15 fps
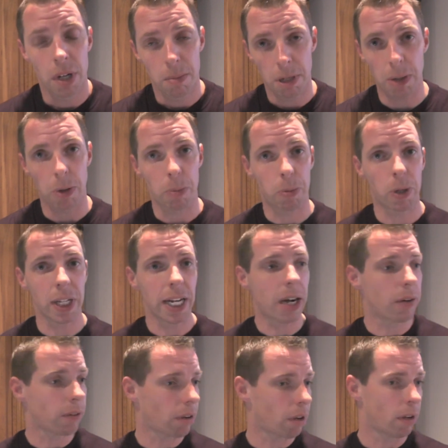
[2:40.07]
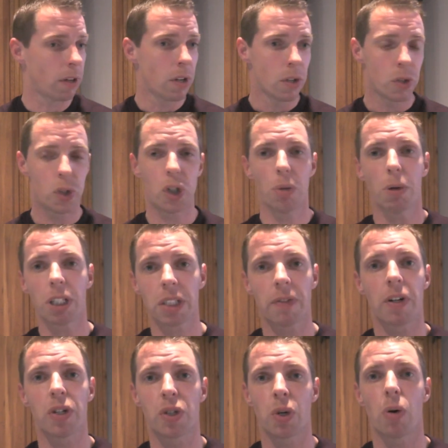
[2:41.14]
Meaning we're putting out too much of
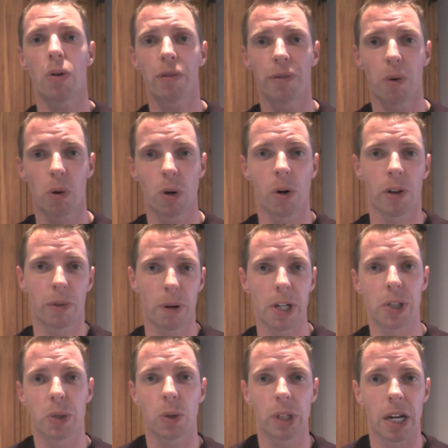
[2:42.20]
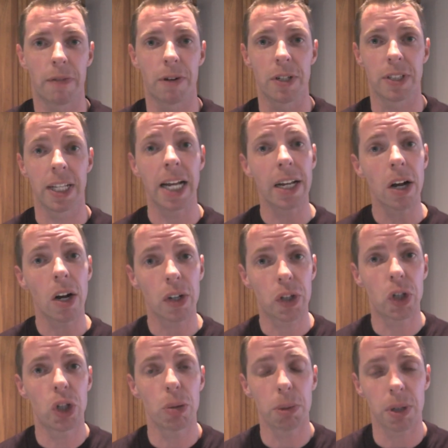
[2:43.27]
our zone 4 or threshold efforts, and that
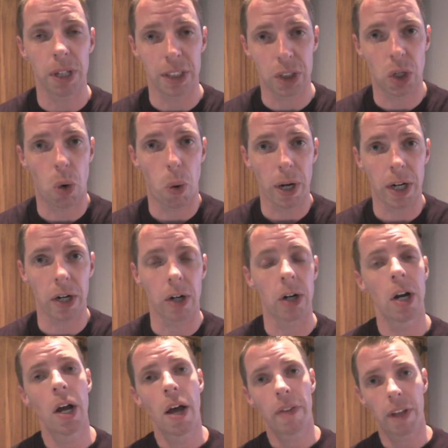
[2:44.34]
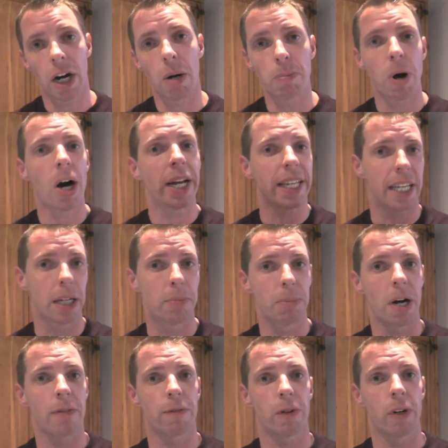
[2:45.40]
accumulates quicker than our body can
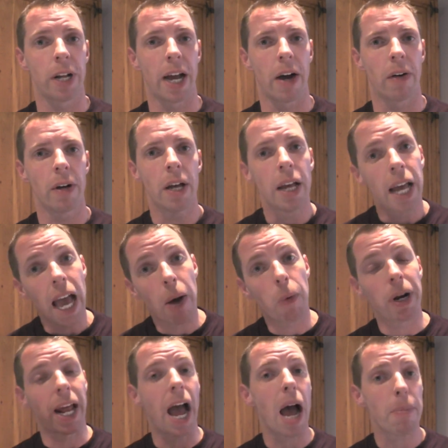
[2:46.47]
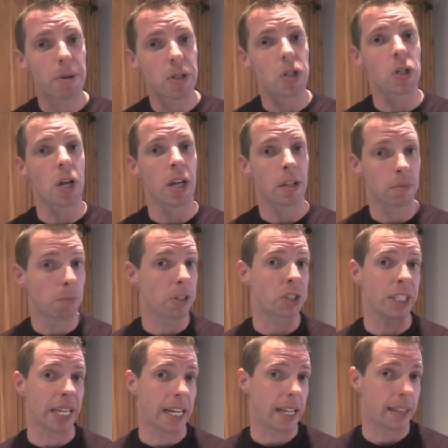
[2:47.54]
buffer it out. And what happens is, much
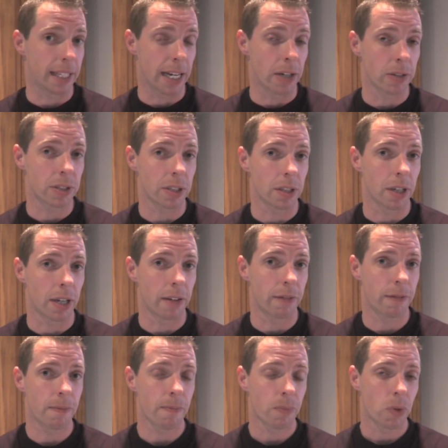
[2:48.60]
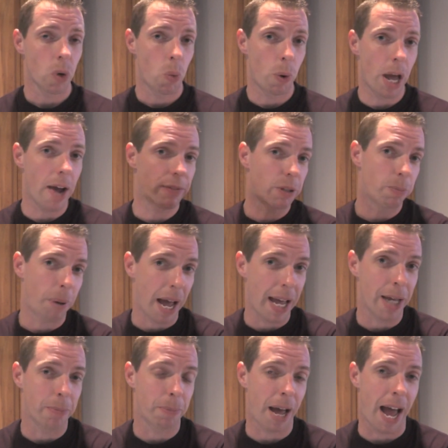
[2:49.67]
like anything else in life, we have to
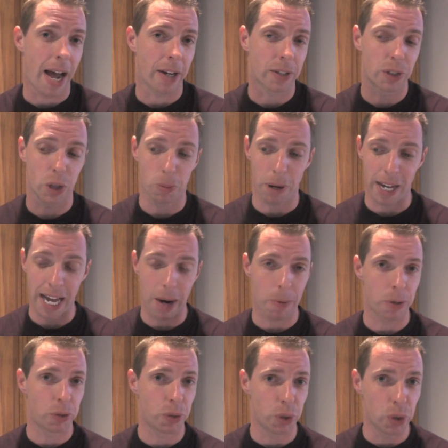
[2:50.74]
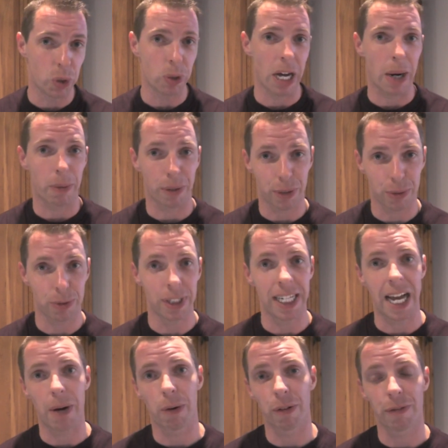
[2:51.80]
pay it back. So by hour 2, hour
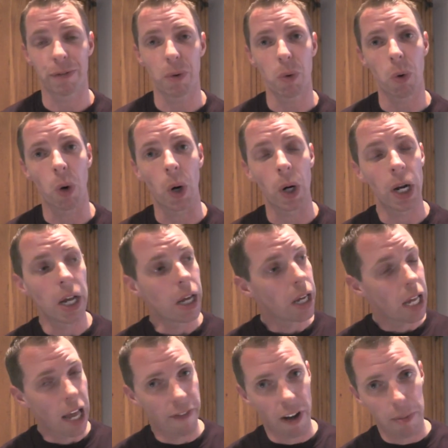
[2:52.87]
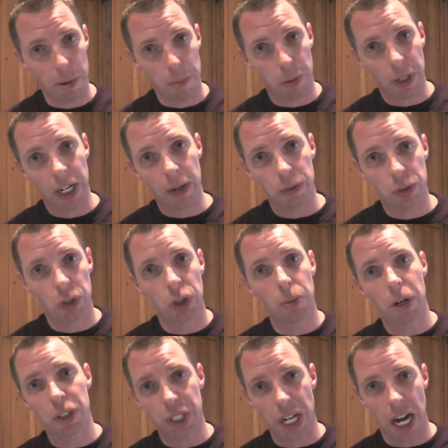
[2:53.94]
3, hour 4, if I've been putting out too
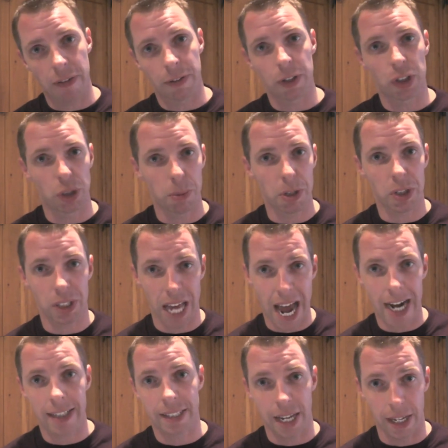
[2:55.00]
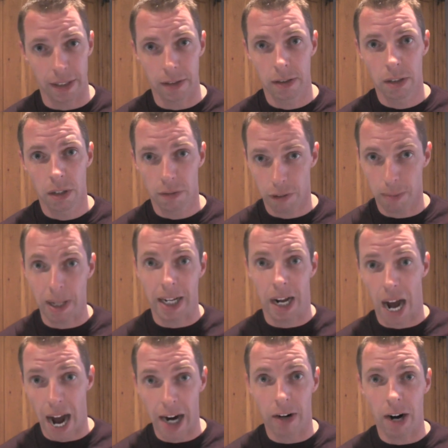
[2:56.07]
much effort, too much lactate from that
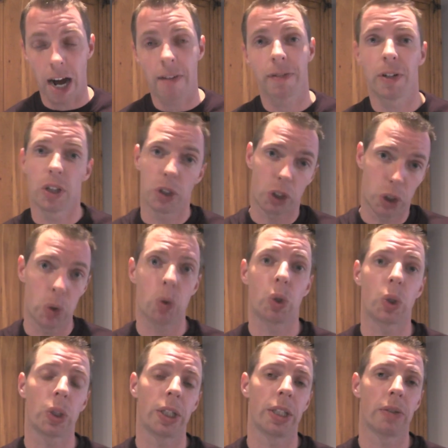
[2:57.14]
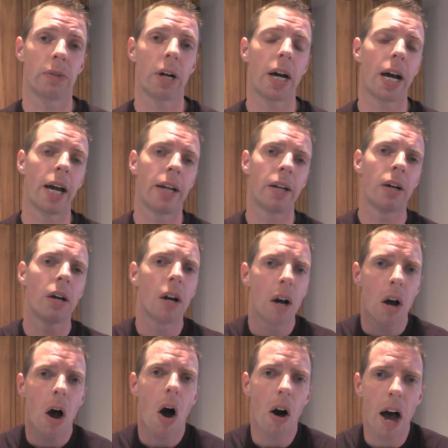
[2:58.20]
higher effort too early in the ride,
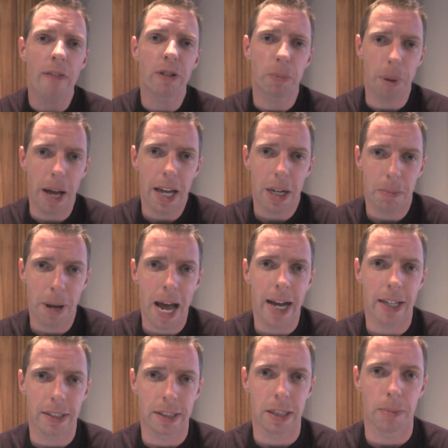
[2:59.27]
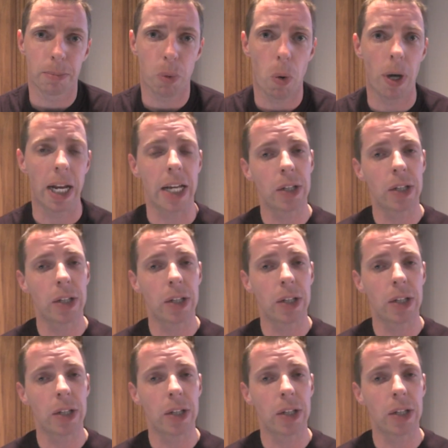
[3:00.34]
I'll have to pay it back at some point.